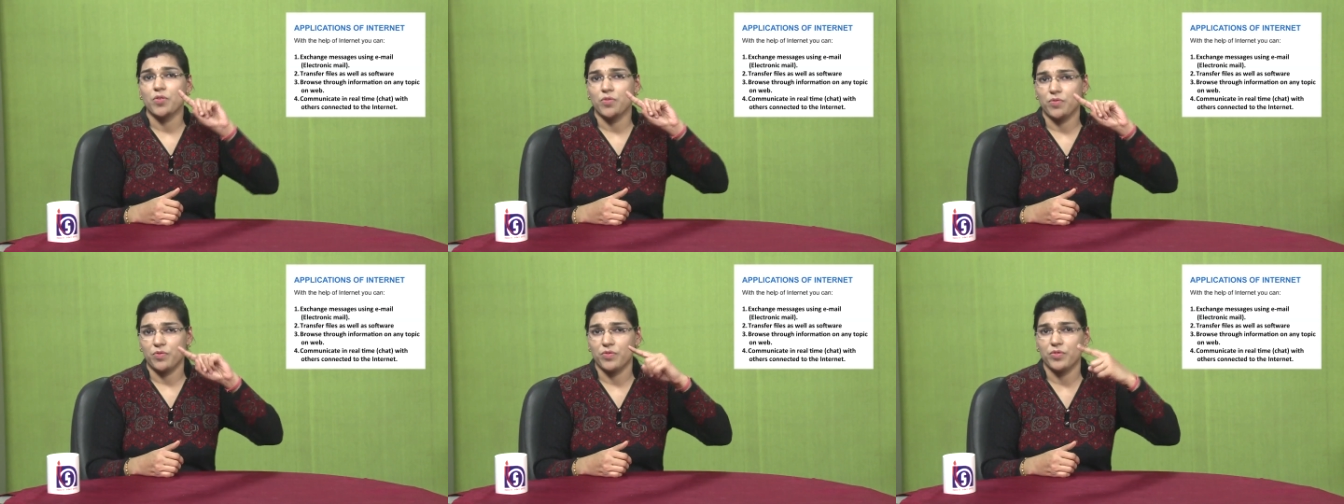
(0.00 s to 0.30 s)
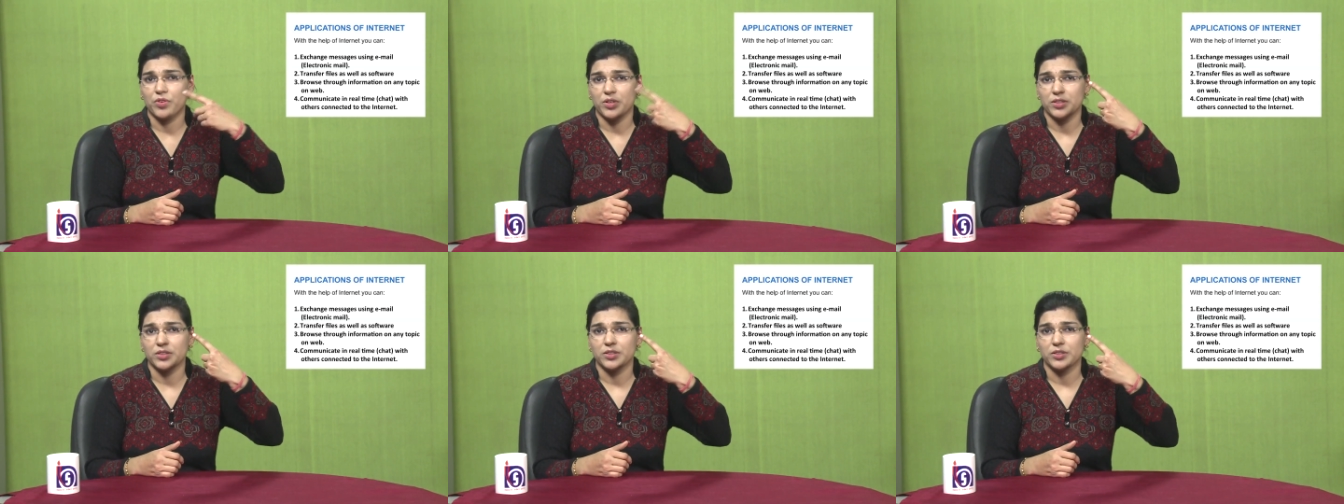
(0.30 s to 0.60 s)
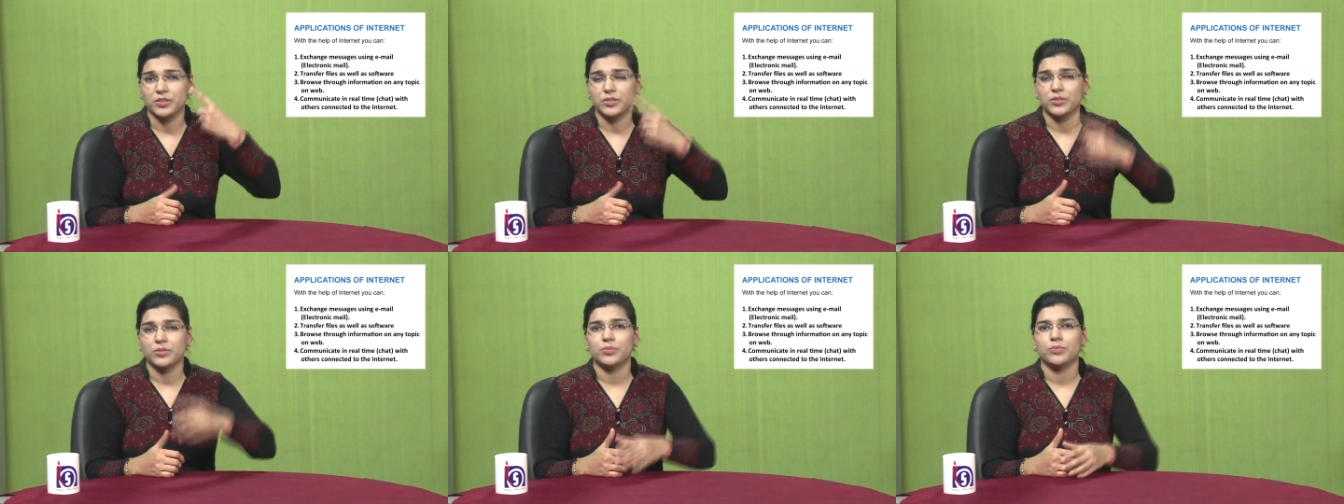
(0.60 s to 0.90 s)
With the
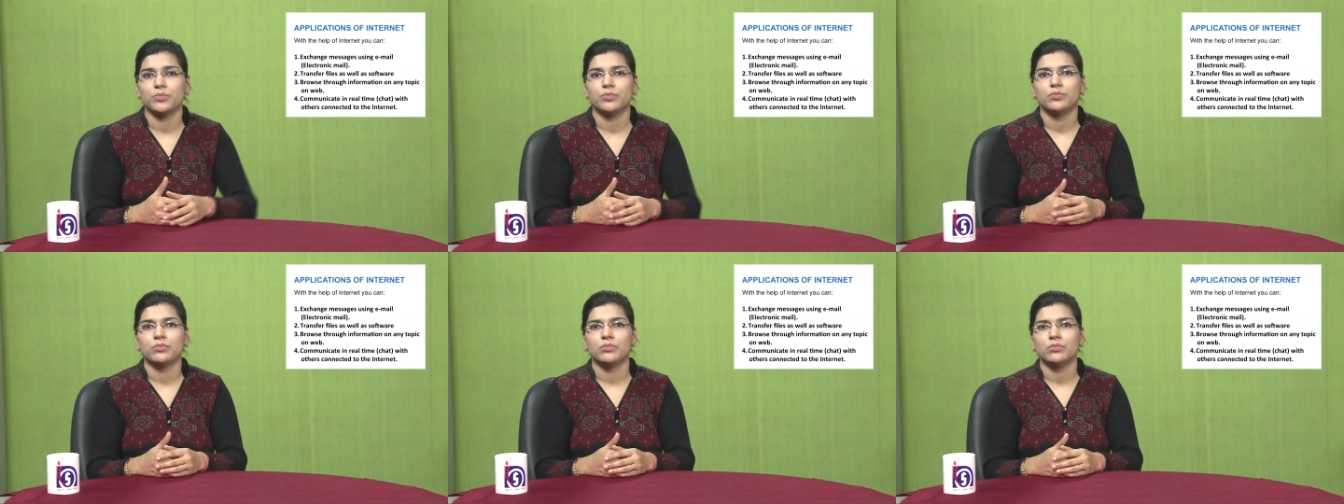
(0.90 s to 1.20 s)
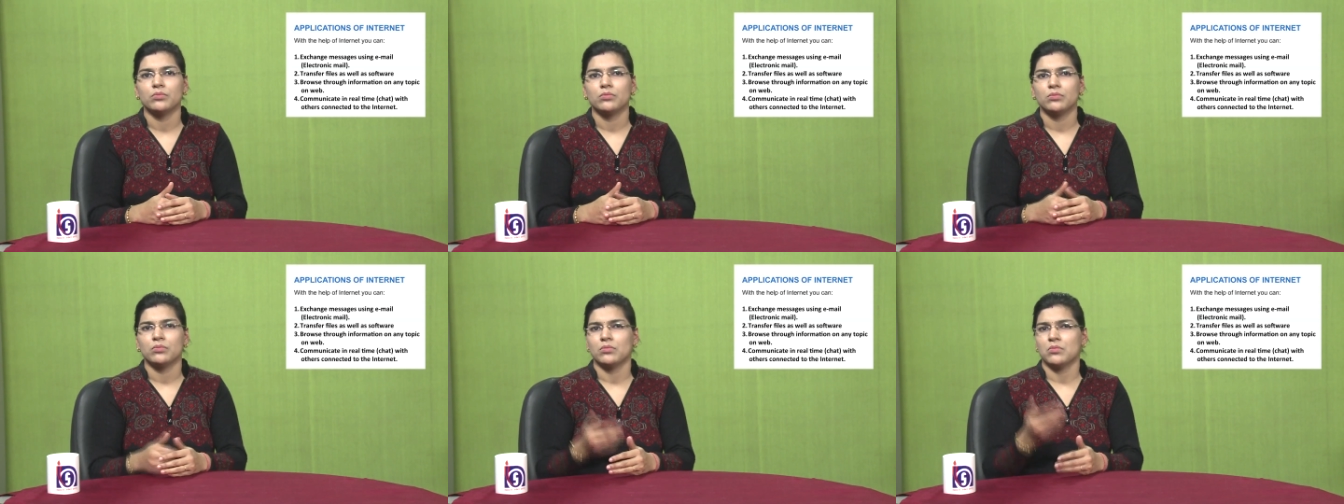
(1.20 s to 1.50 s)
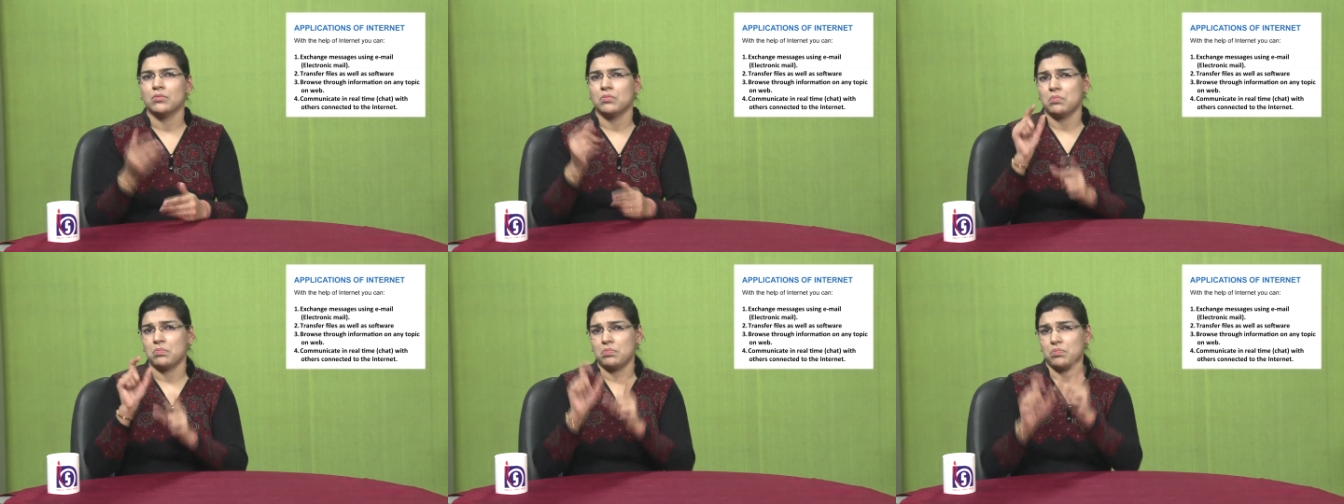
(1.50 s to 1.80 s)
help of internet,
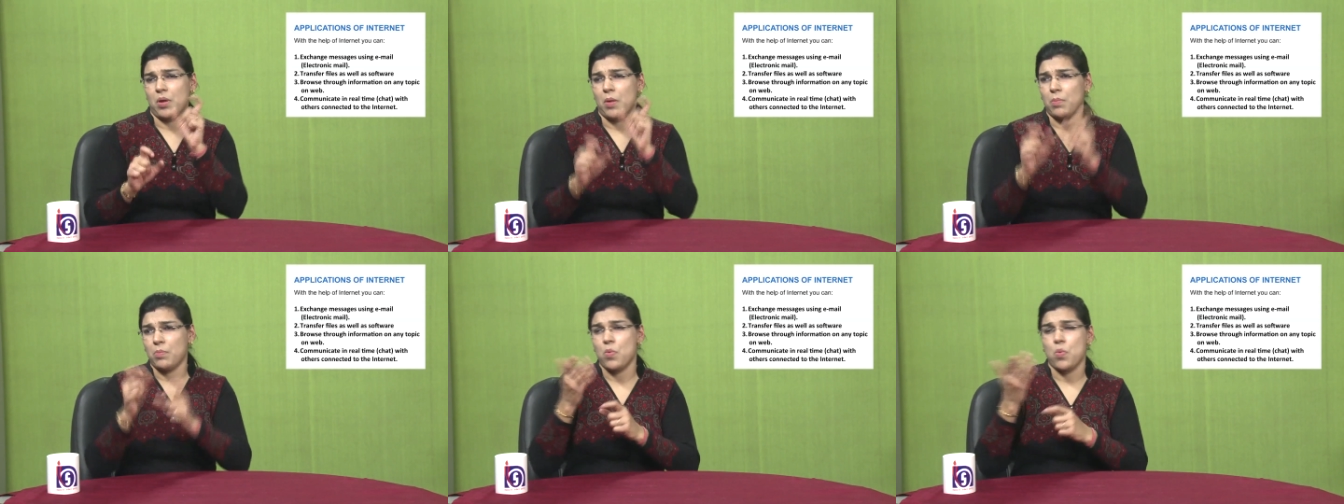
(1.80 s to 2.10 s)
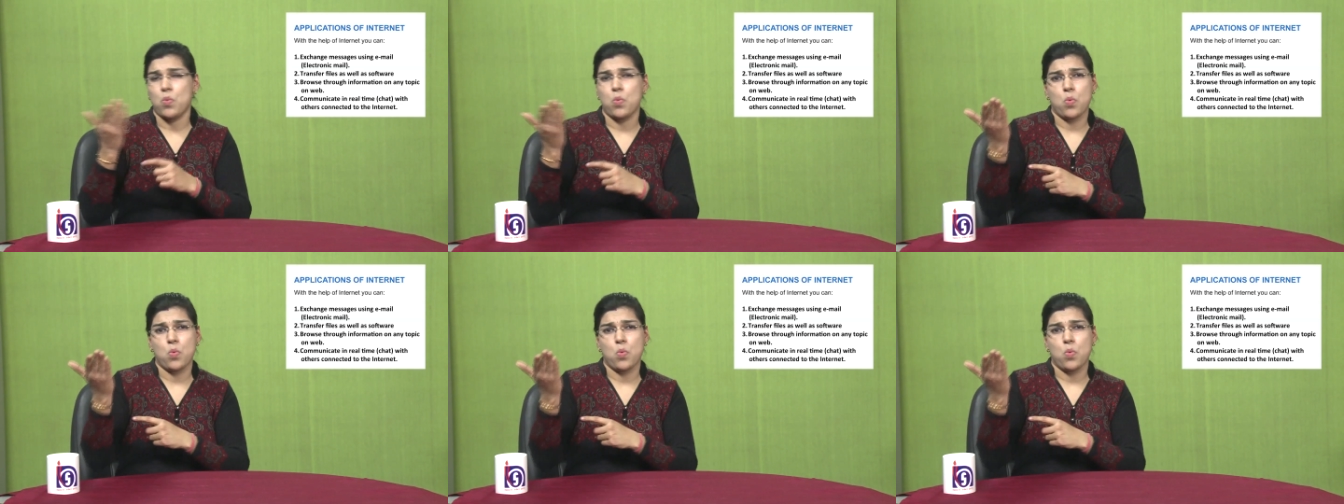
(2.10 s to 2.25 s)
you can